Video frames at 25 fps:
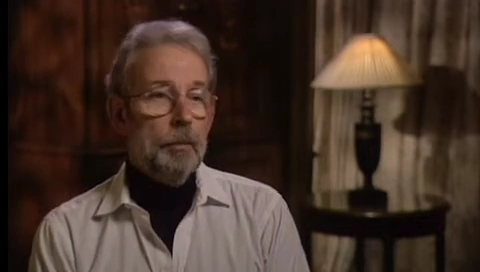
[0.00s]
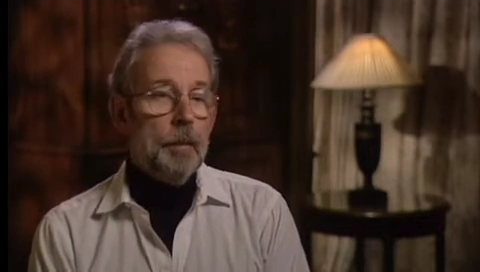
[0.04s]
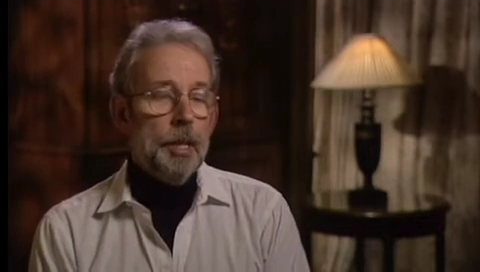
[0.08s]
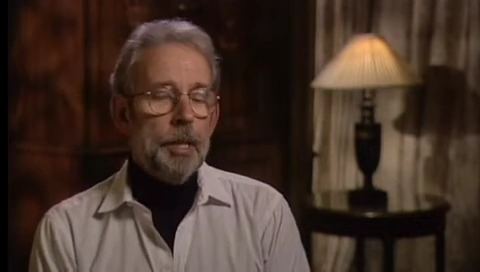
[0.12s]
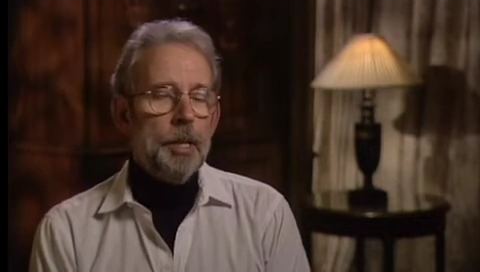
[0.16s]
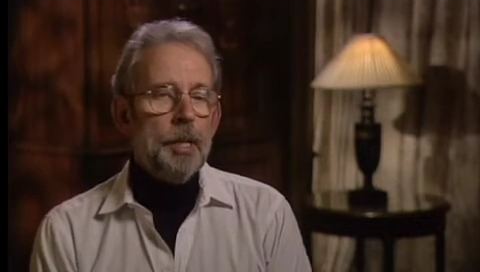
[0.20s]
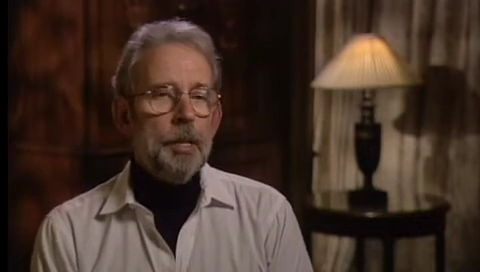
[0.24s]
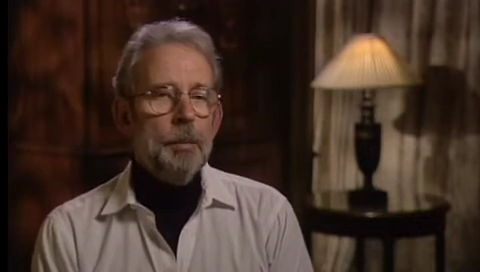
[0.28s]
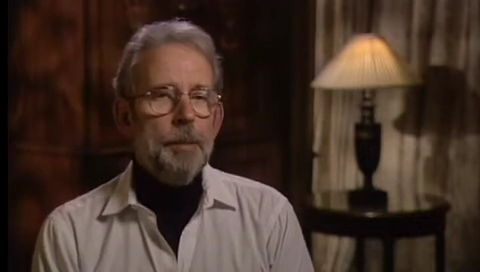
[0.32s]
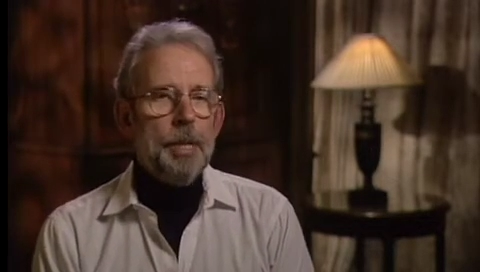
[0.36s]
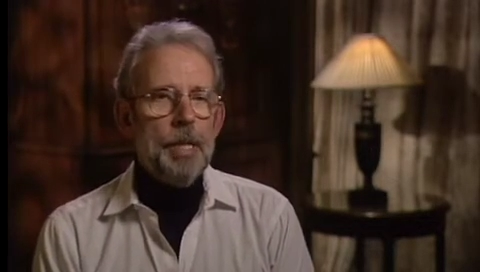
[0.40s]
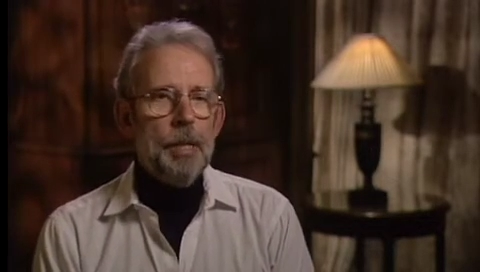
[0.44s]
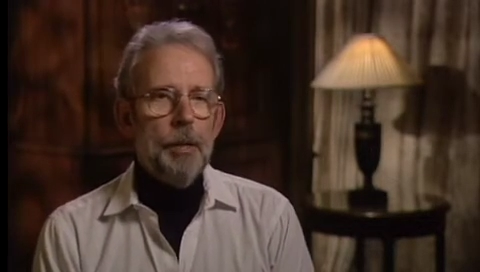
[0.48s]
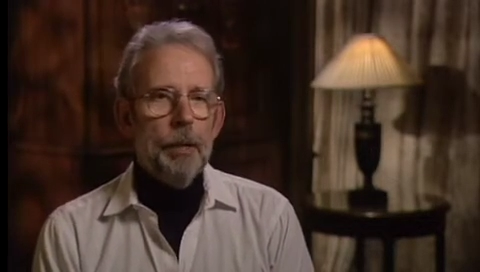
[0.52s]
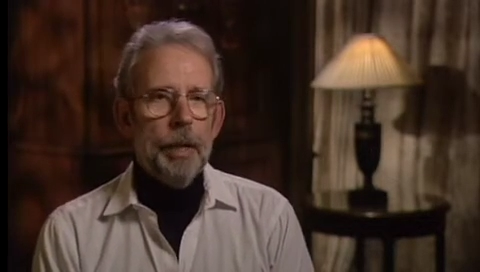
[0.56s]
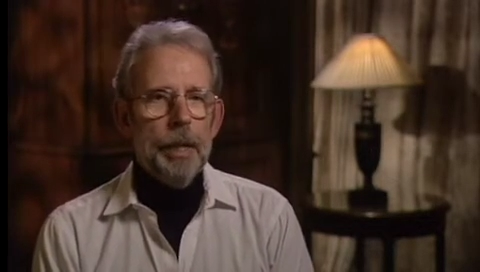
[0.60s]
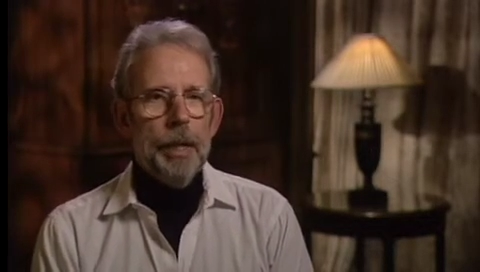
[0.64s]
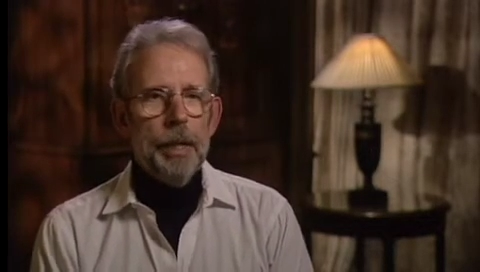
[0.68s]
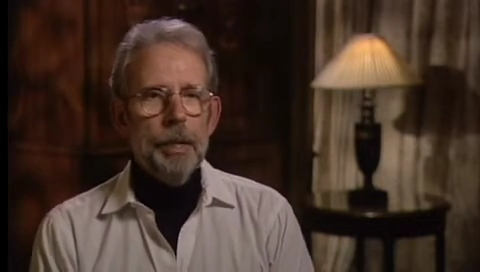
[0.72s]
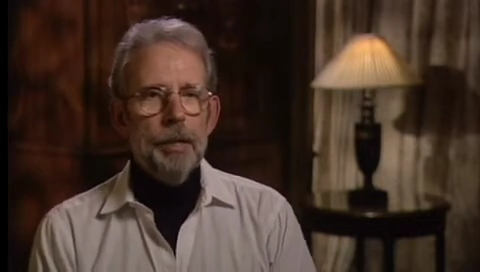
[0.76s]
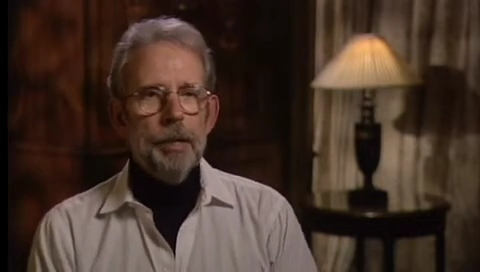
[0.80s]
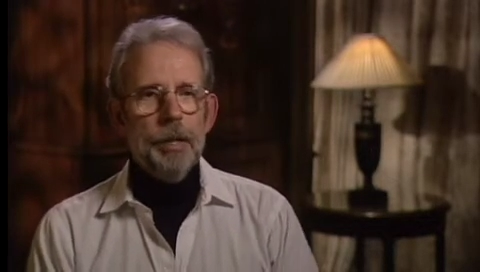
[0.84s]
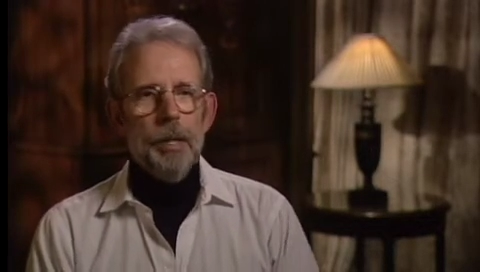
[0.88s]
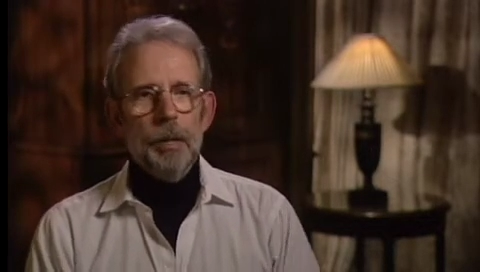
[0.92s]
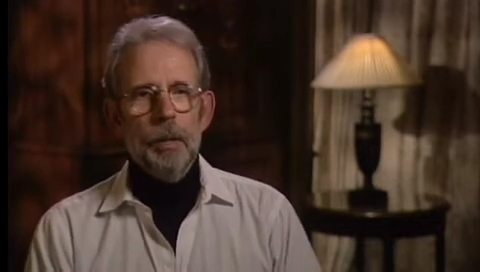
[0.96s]
well, this will be
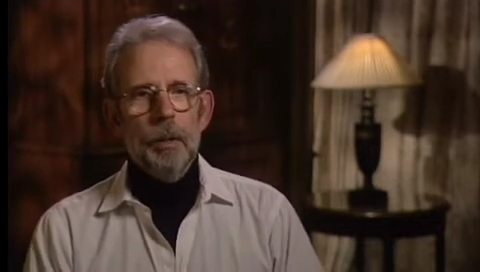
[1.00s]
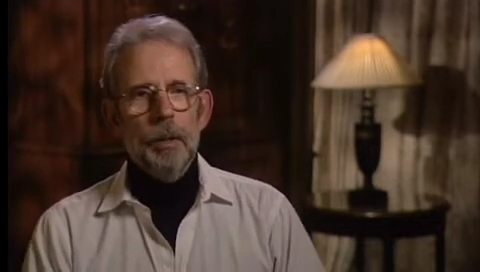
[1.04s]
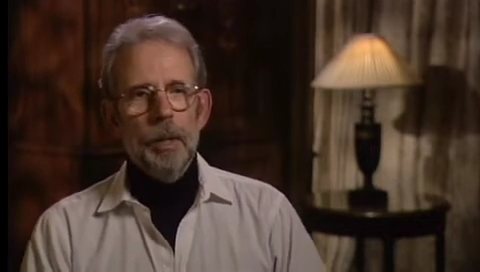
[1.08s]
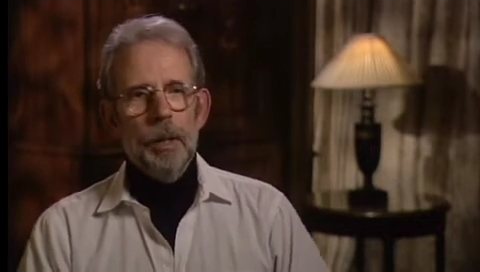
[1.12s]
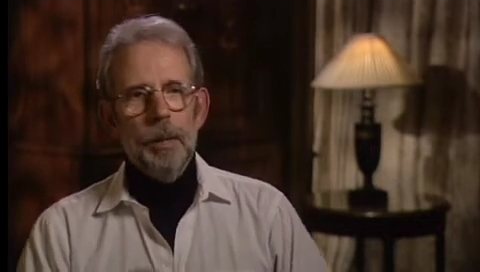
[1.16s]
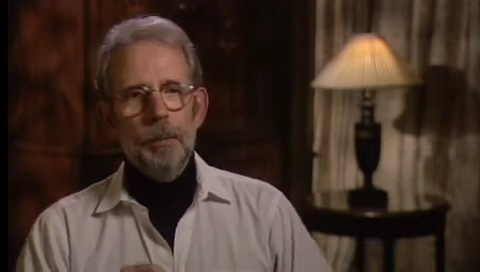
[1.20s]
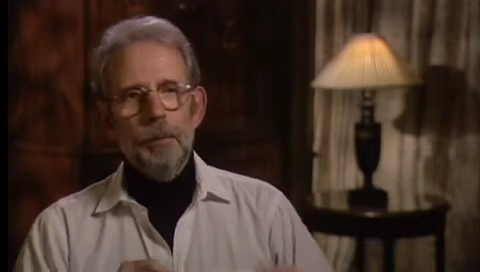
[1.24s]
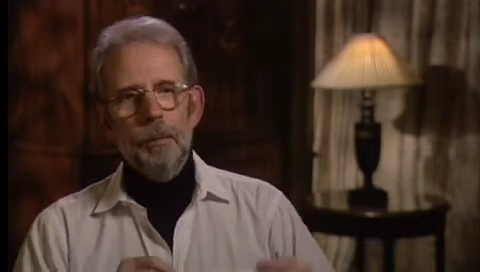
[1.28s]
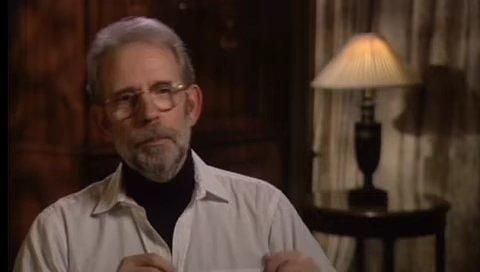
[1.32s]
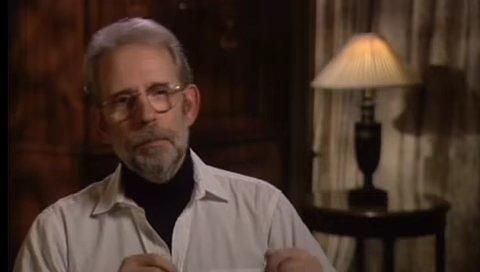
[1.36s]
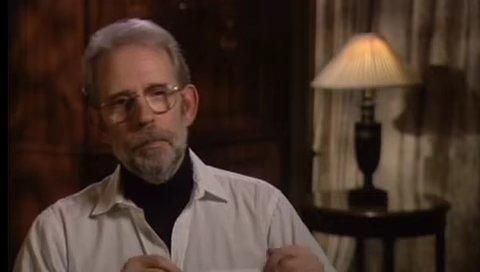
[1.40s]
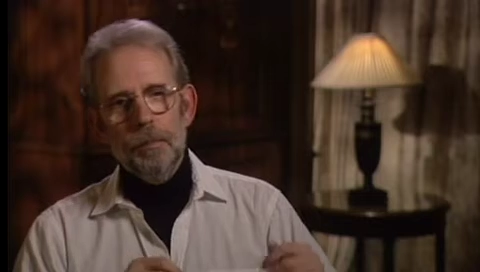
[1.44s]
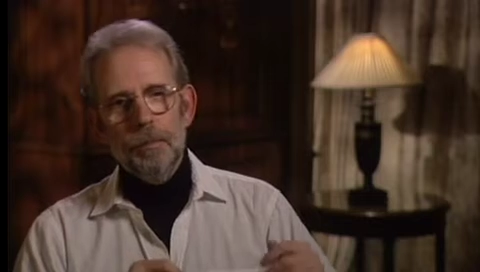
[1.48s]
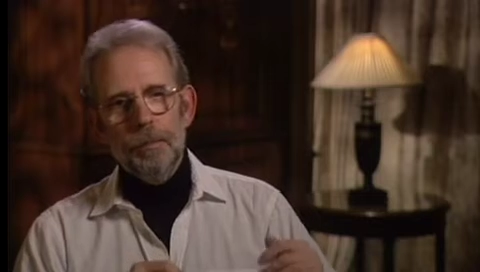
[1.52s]
great. So